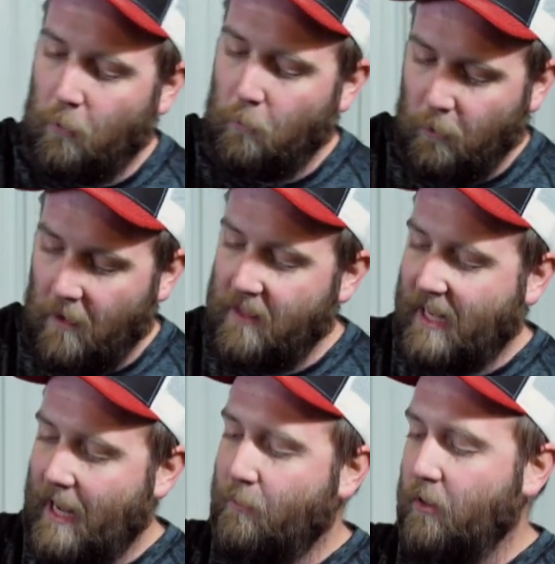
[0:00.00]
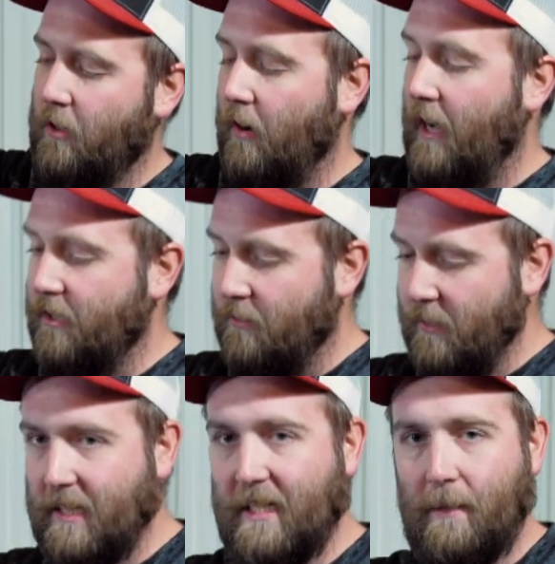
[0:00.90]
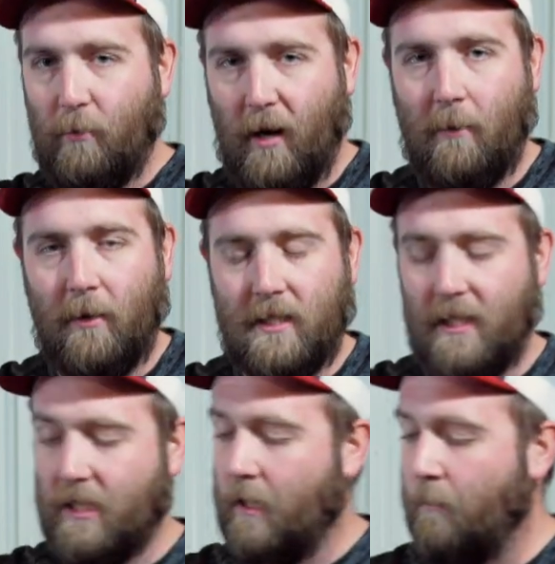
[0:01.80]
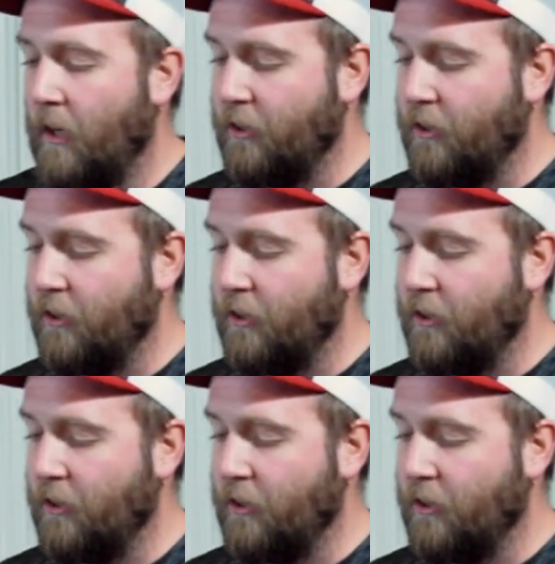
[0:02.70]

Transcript: run the cable across the 360 breakaway system,